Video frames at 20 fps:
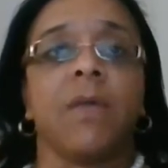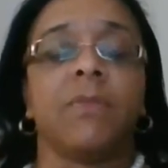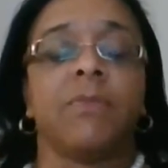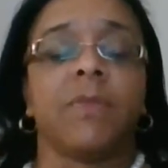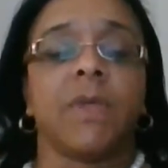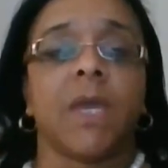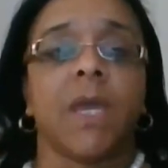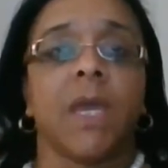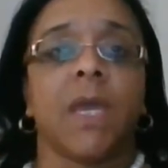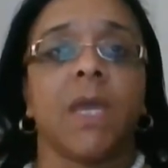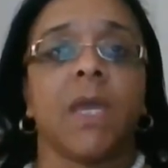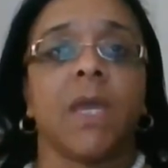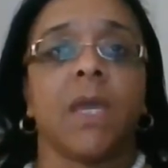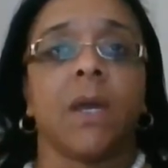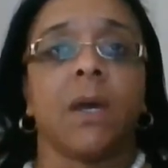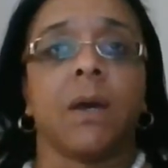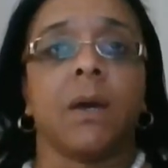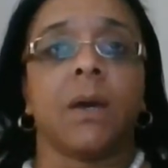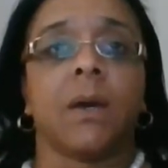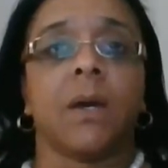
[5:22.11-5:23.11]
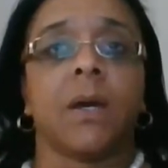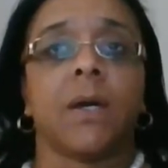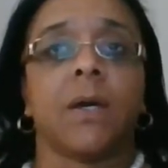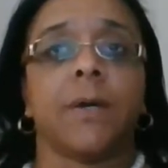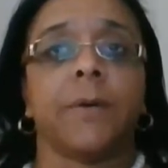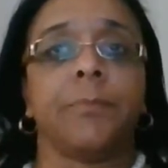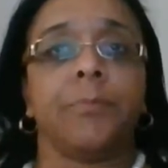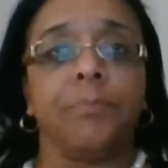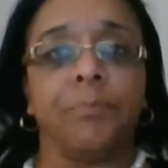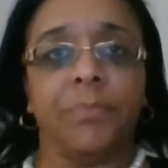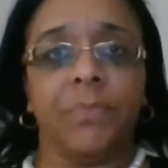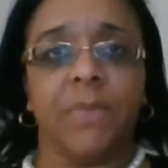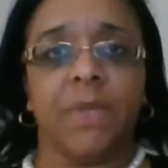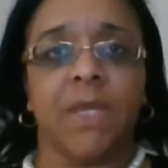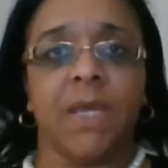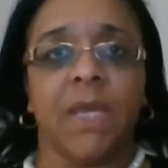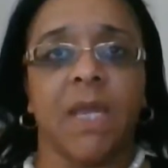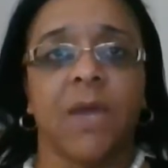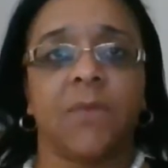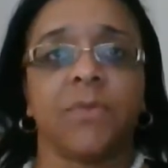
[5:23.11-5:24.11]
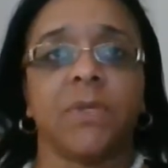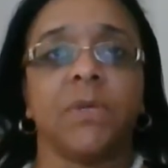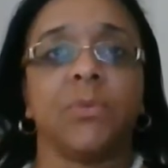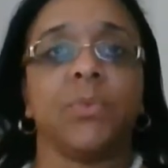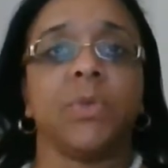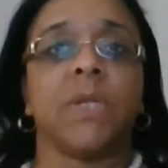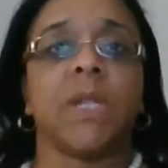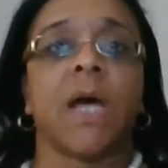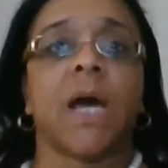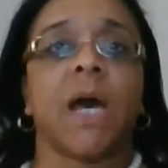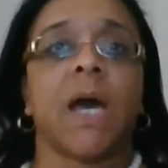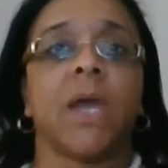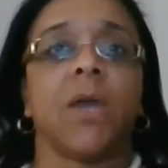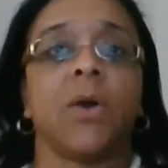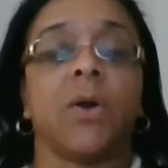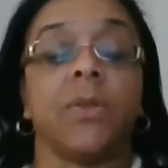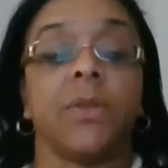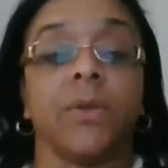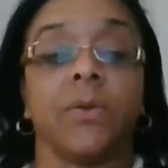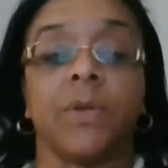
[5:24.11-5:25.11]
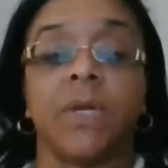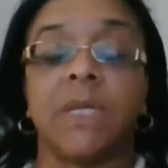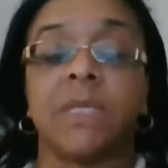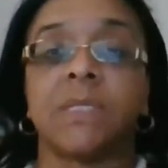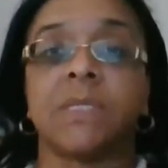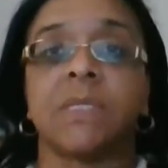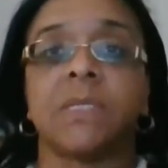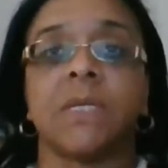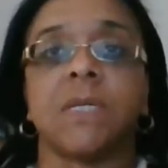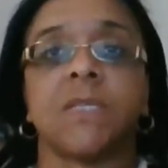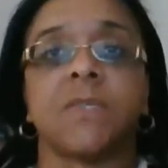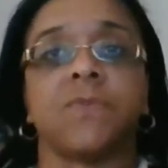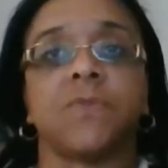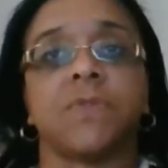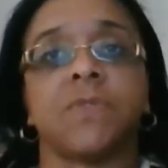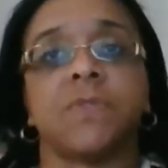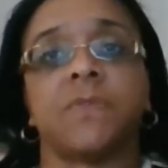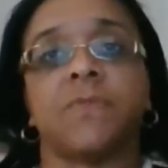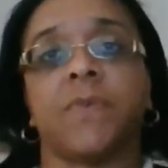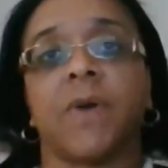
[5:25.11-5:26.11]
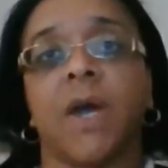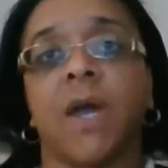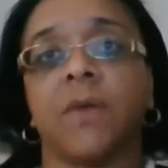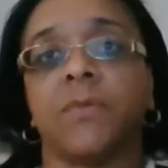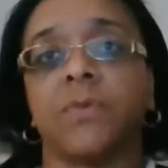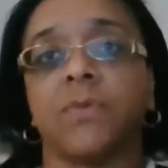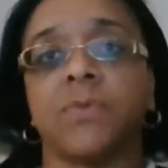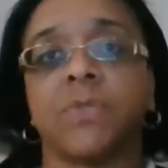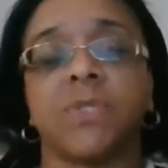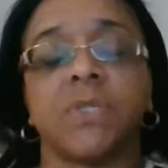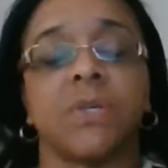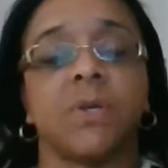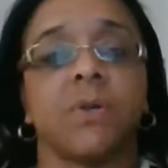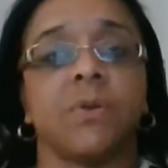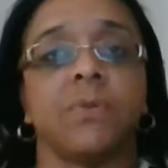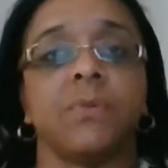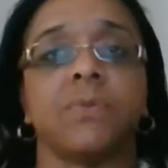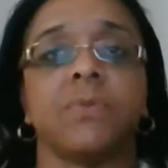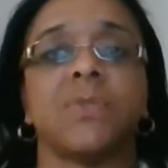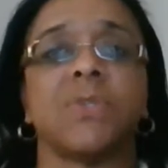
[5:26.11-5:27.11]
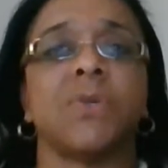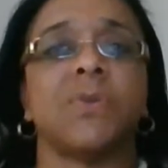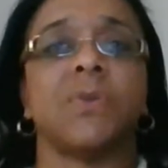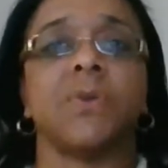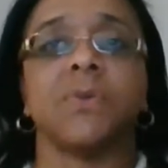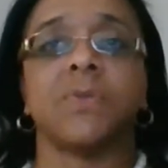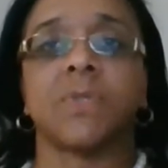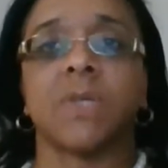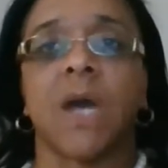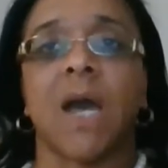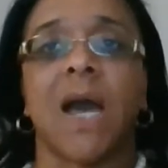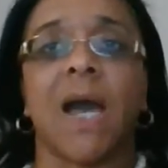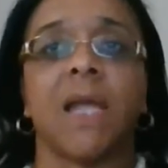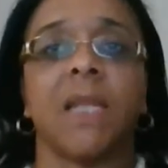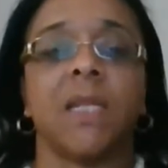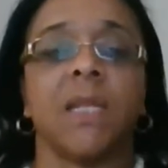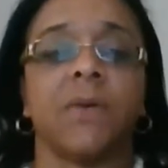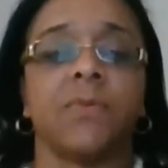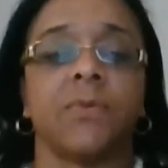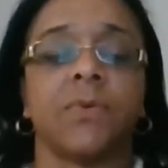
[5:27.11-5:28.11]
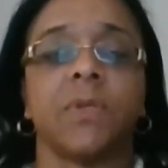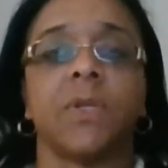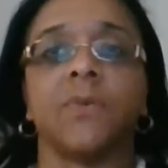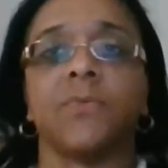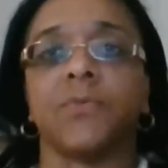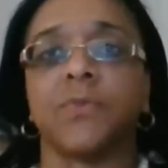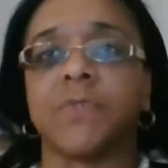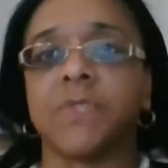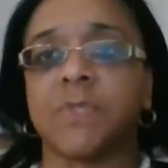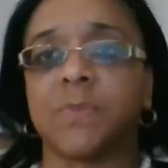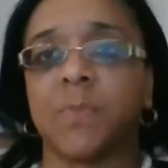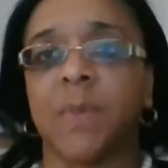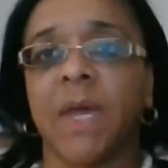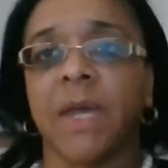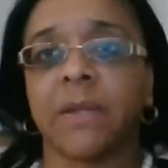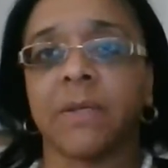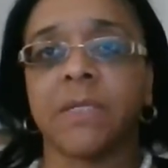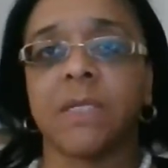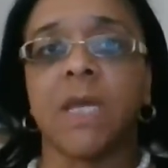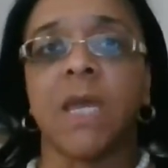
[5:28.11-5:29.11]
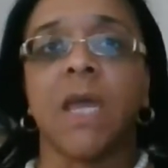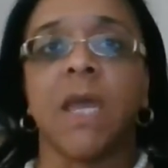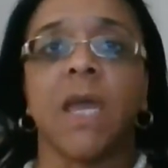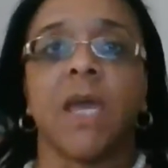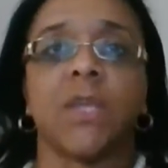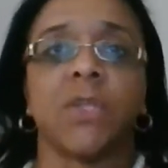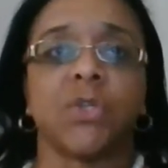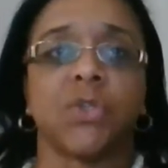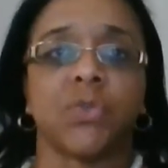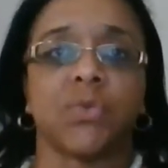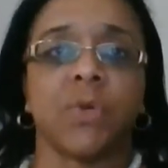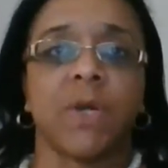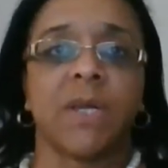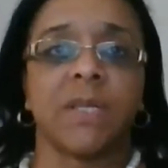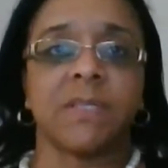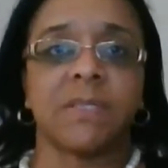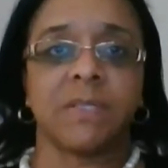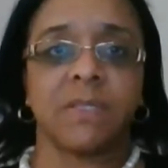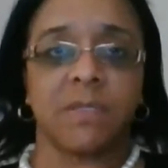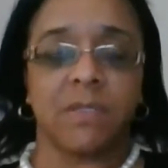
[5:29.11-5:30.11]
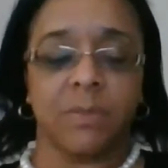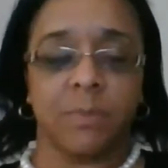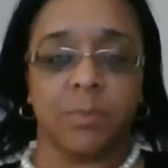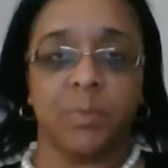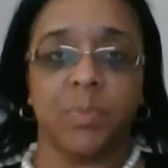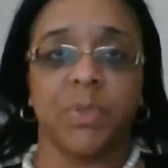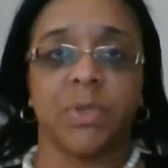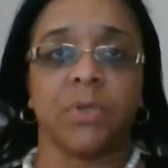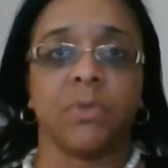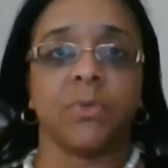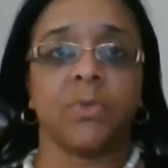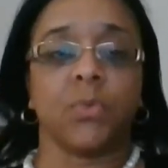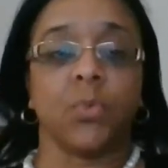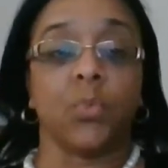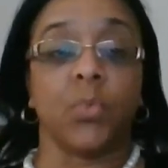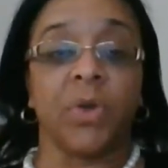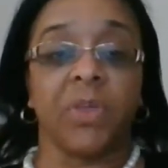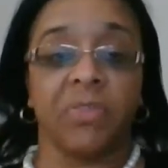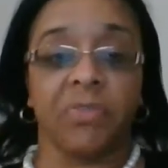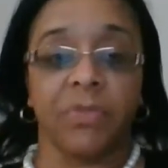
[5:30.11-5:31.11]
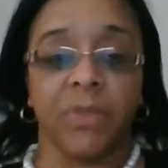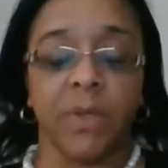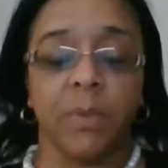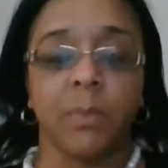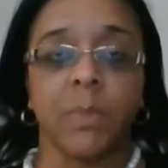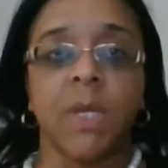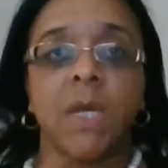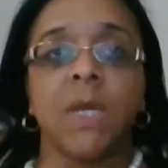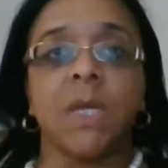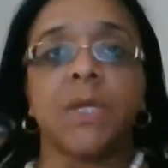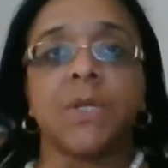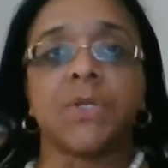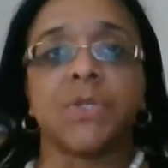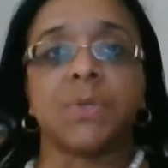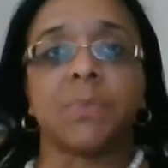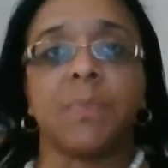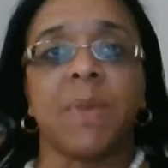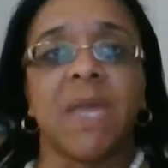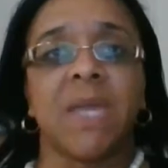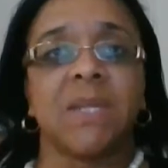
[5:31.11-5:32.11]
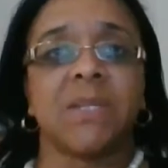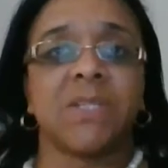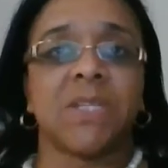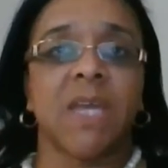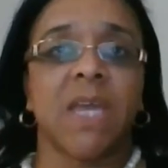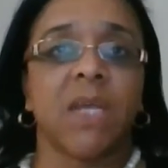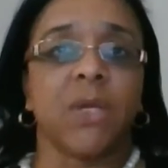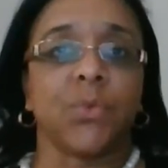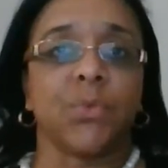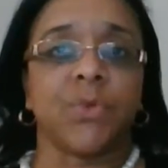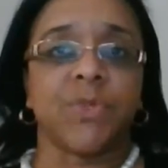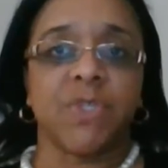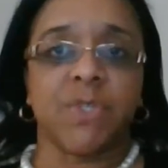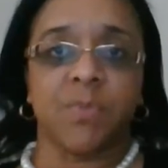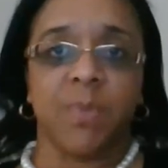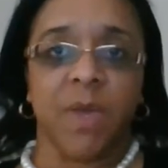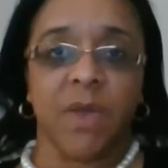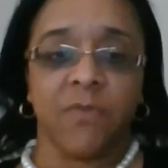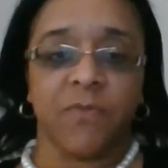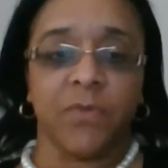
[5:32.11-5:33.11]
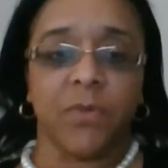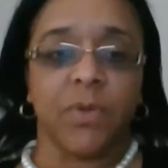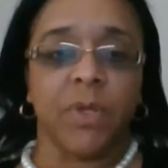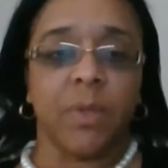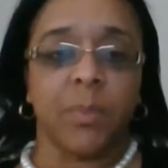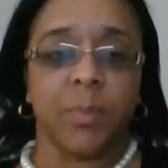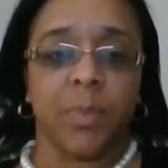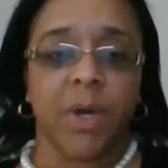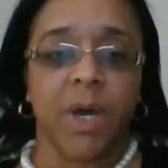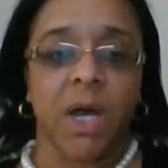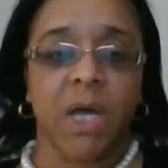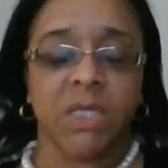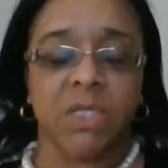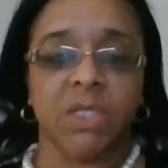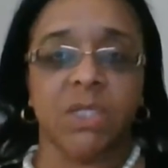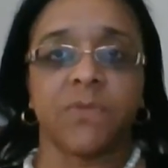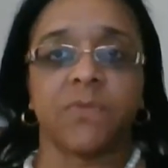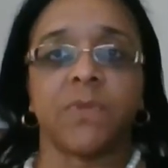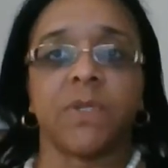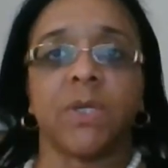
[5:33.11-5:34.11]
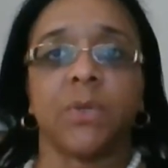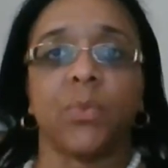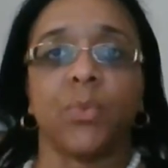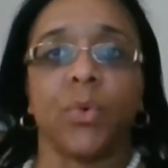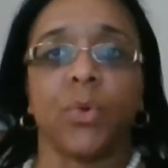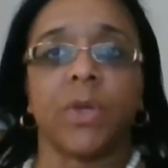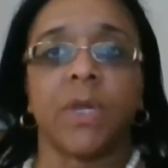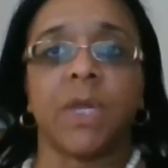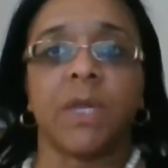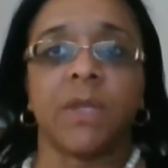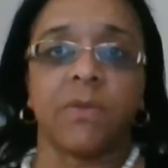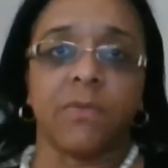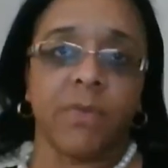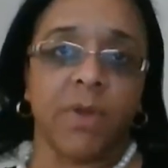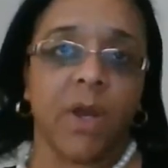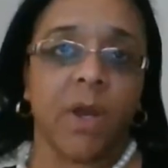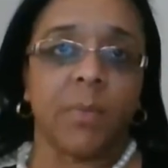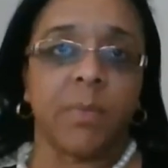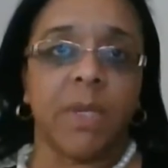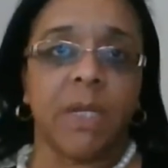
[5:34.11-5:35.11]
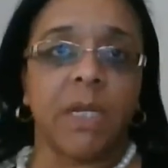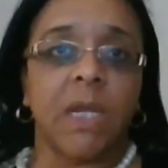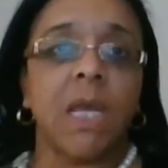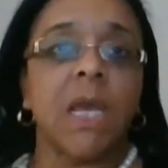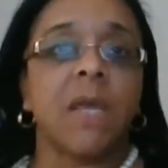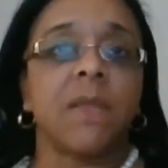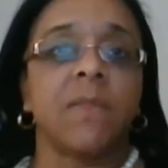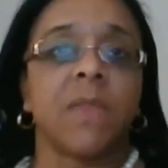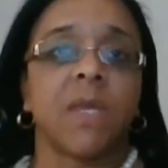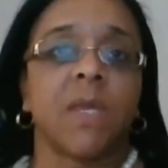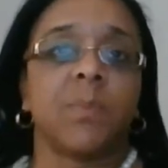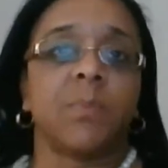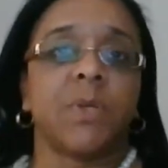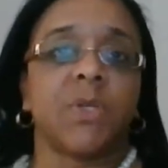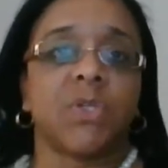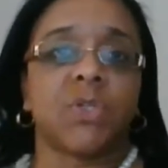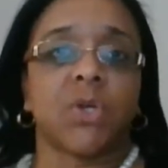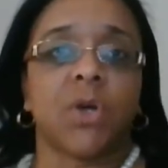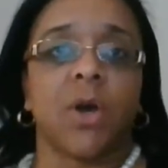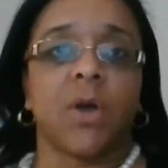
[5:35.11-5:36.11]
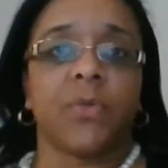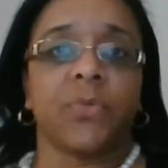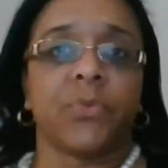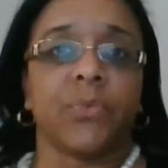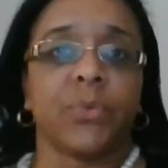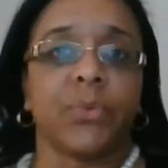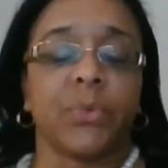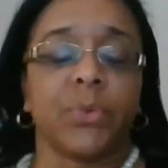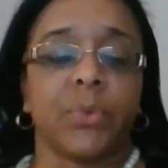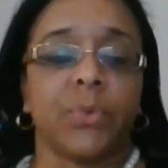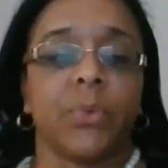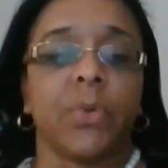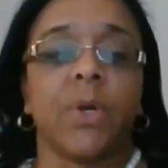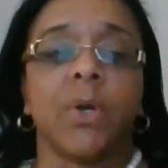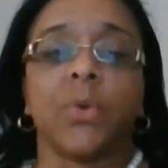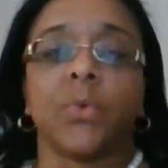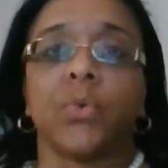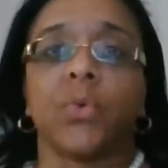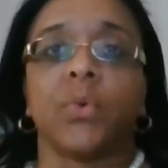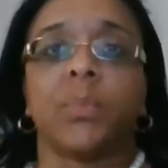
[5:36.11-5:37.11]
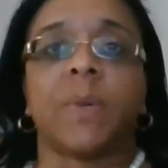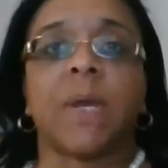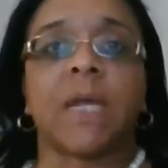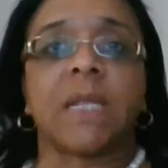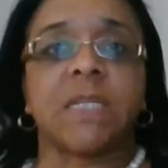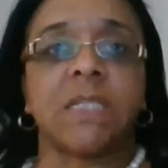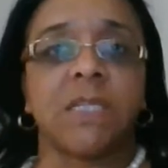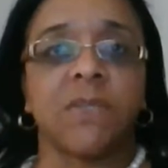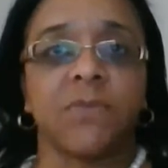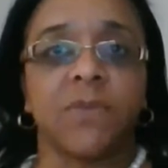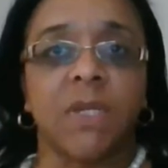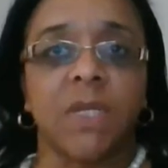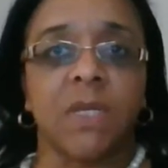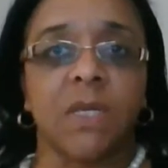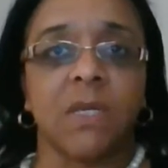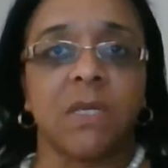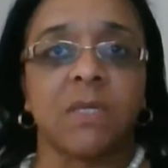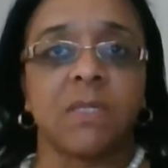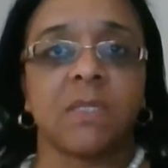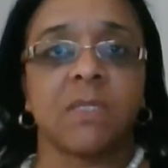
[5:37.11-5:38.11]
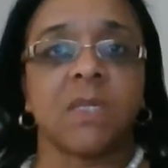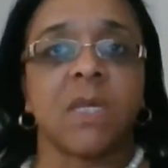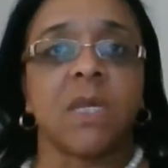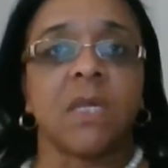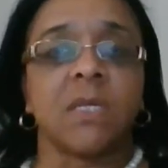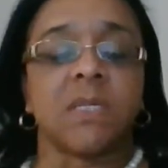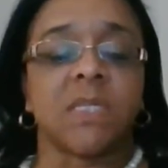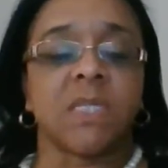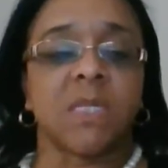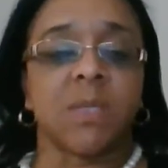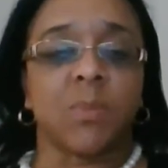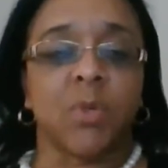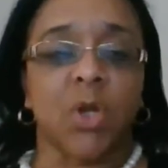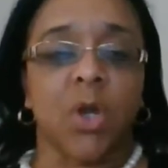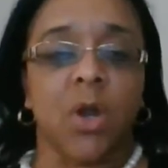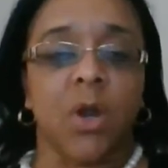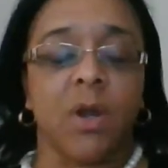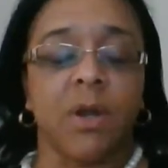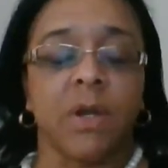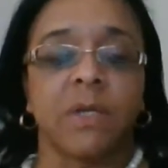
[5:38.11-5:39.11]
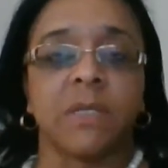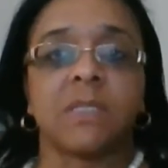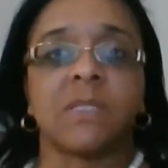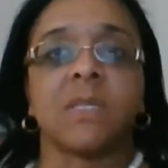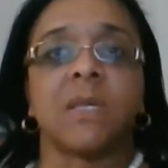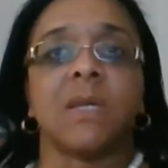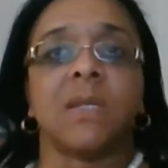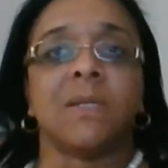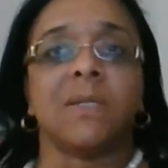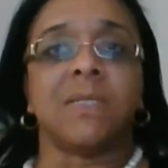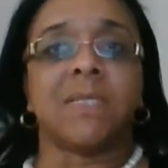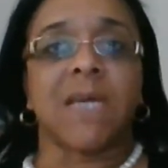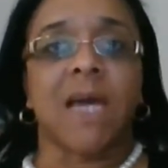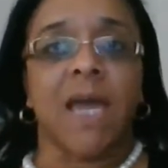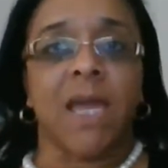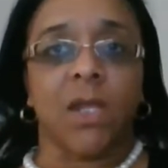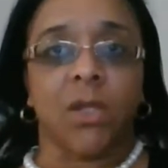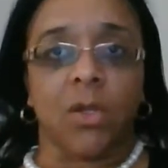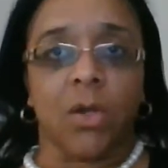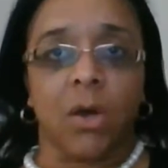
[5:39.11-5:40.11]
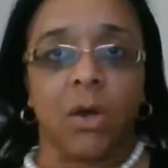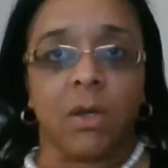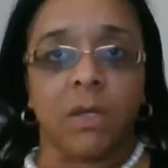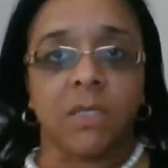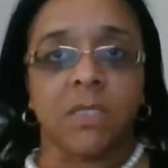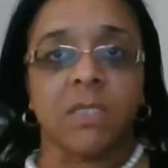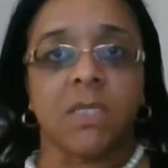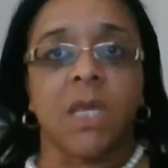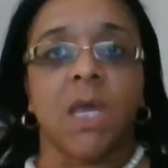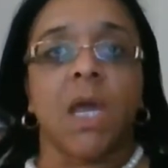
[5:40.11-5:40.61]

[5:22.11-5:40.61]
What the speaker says: They heavily rely on their instincts for survival, so there's a high level of respect and trust built with them to maintain a respectful and positively working environment. They can be taught through group activities, seminars, dialogues.